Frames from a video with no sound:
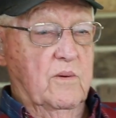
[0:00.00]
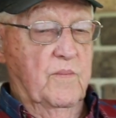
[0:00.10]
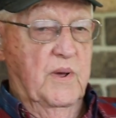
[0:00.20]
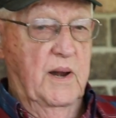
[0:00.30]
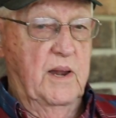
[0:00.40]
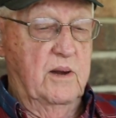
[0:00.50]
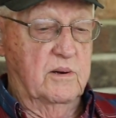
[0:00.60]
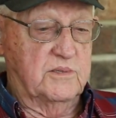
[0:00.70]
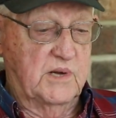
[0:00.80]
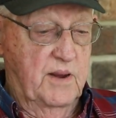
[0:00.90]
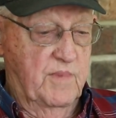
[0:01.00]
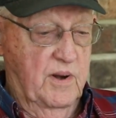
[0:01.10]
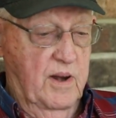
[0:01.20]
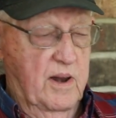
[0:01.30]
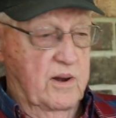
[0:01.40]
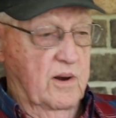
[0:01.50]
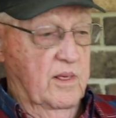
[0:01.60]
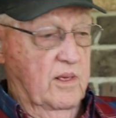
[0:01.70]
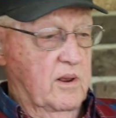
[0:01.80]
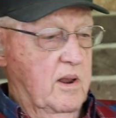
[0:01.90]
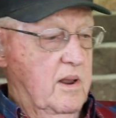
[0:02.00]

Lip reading: buddy, your seaman, the other